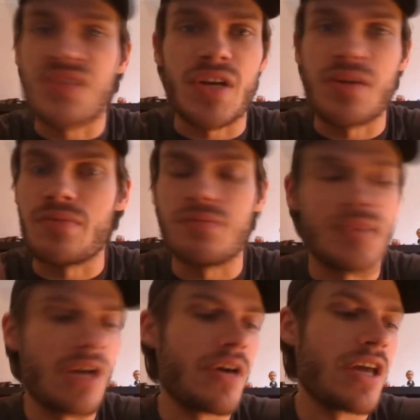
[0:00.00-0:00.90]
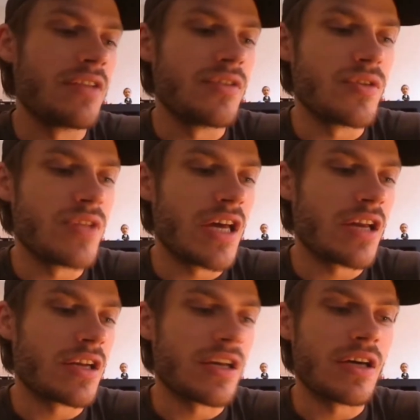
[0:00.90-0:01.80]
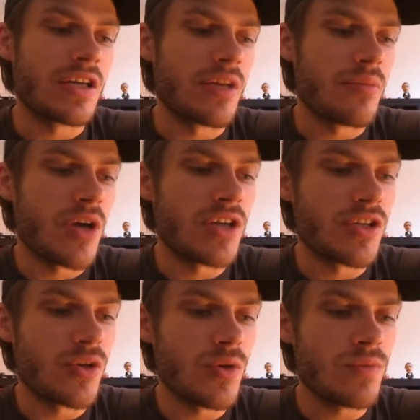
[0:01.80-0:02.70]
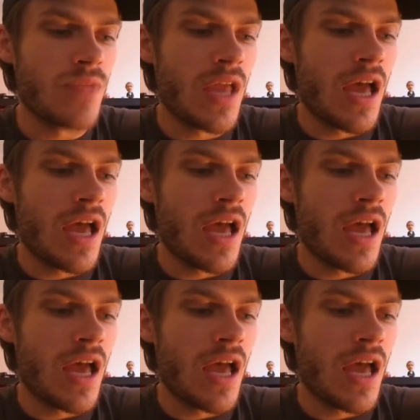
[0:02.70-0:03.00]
So go ahead and do that. I don't mind at all.